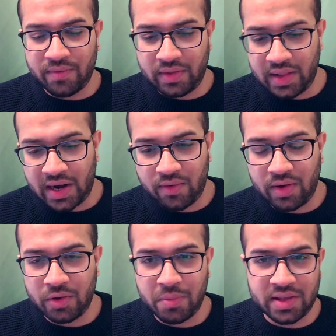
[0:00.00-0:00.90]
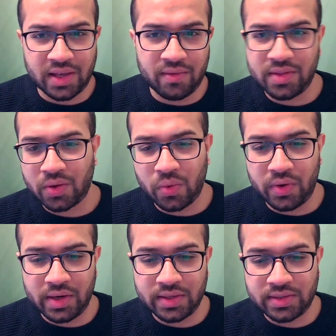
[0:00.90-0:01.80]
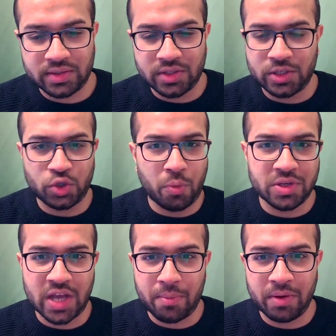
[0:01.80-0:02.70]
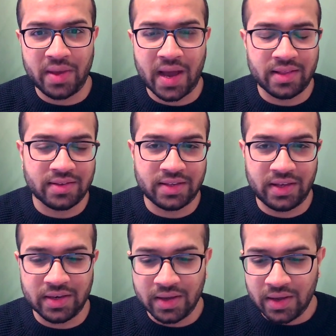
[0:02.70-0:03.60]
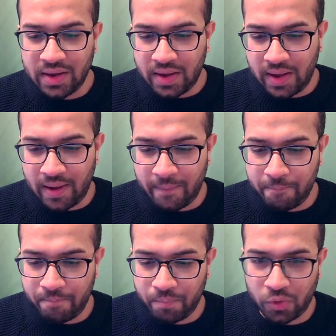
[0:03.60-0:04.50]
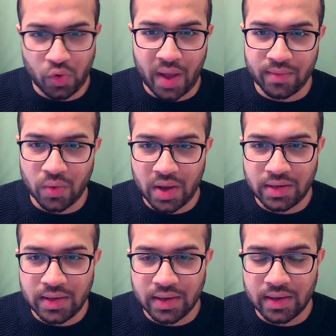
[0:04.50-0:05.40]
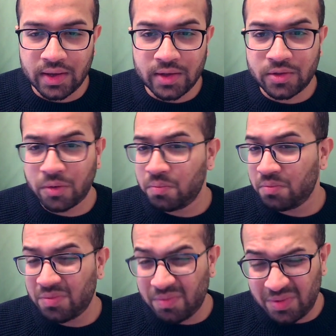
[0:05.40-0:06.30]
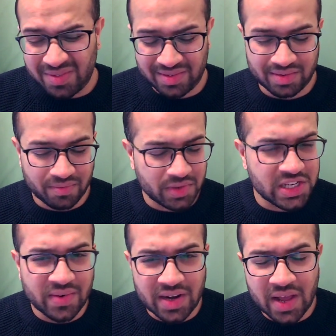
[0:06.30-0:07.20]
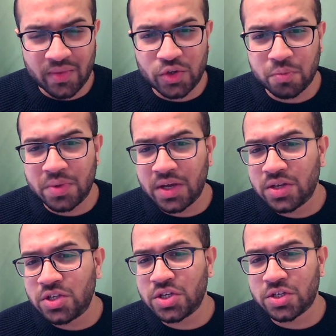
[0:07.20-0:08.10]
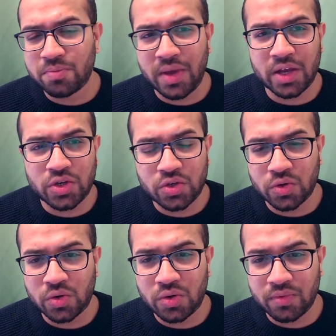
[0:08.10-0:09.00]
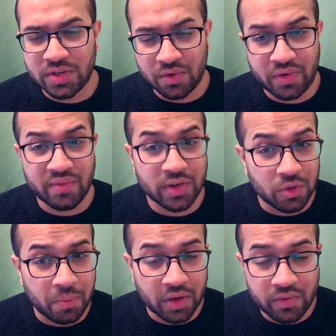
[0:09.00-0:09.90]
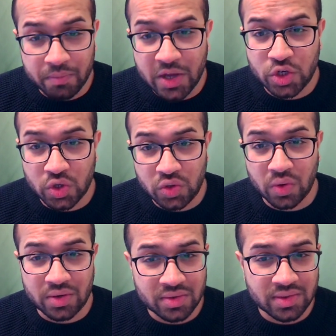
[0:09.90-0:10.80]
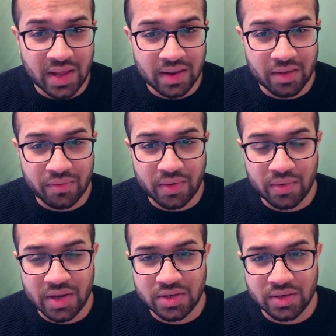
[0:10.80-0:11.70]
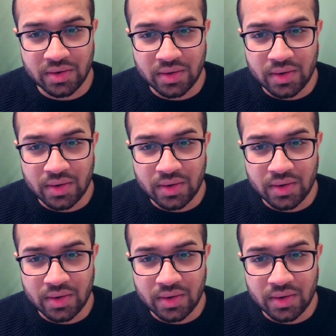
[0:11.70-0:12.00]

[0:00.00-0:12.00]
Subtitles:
with Laravel, you're messing up with the queries. There's so much happening behind the scene. You have no idea. So whichever language you pick, just make sure, whichever framework you pick, make sure you understand the foundation.